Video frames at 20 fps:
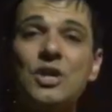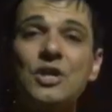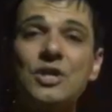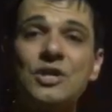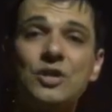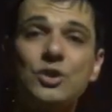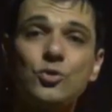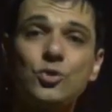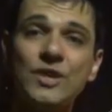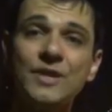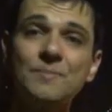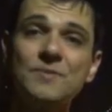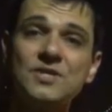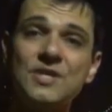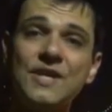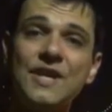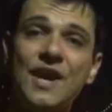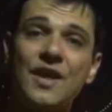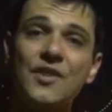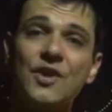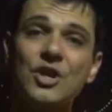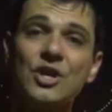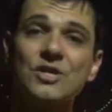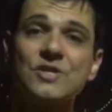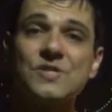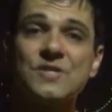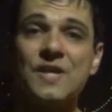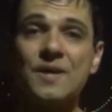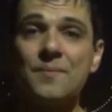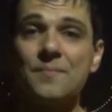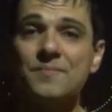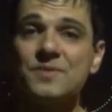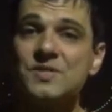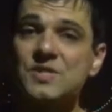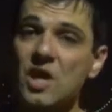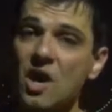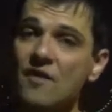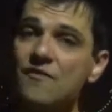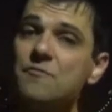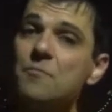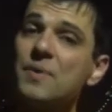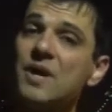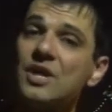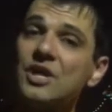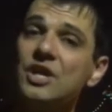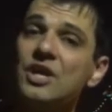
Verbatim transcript: now I'm going to cream together some soft